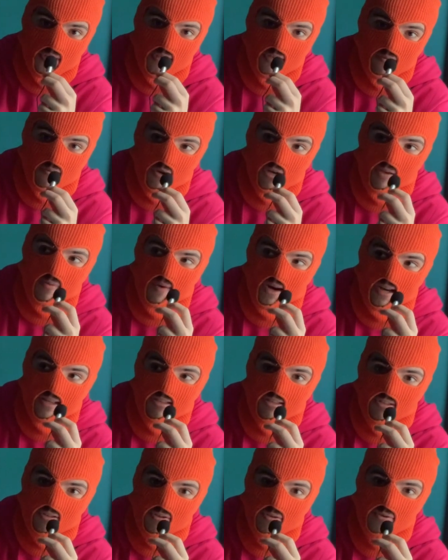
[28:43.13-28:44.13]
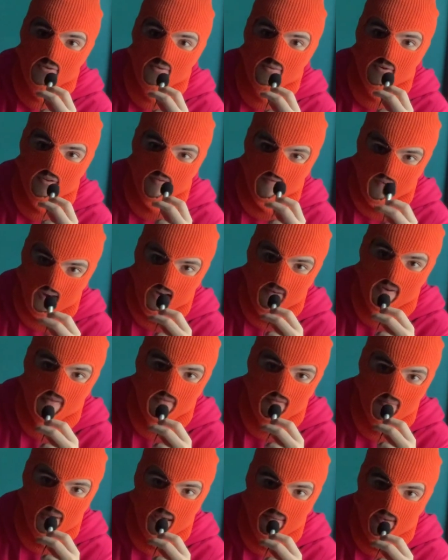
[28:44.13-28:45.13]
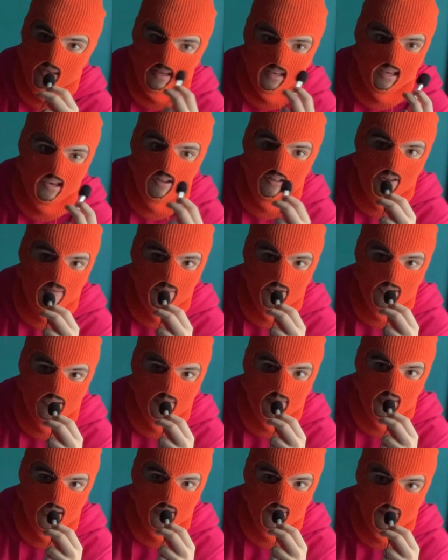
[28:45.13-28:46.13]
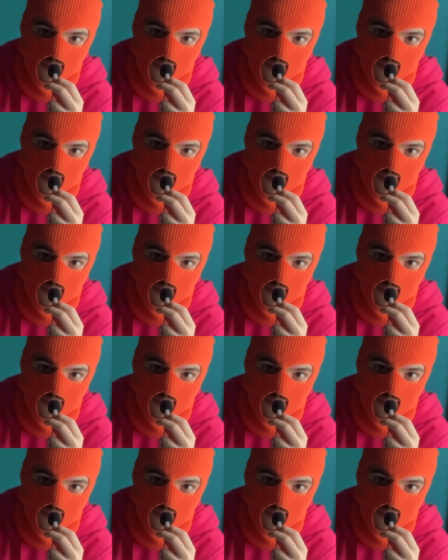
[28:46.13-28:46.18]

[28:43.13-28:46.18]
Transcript: What he wanted to do was find Wavy Baby and kill him or something for